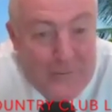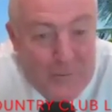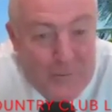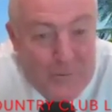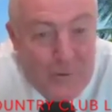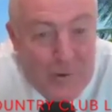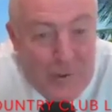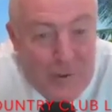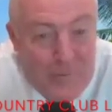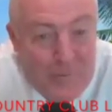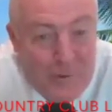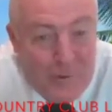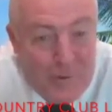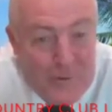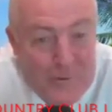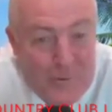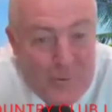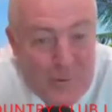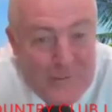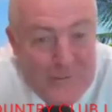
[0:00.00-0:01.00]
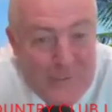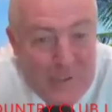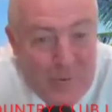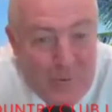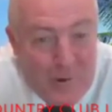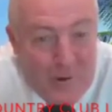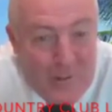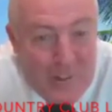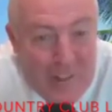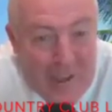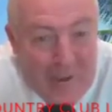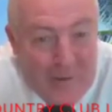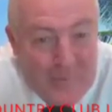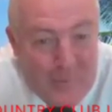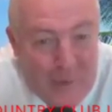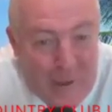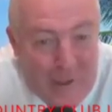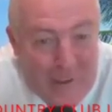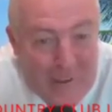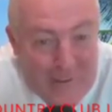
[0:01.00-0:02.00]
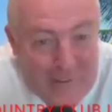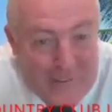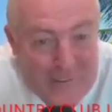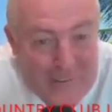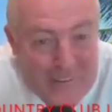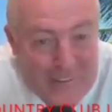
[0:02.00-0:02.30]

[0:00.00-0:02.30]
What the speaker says: It was one of the first ones that were cloud based,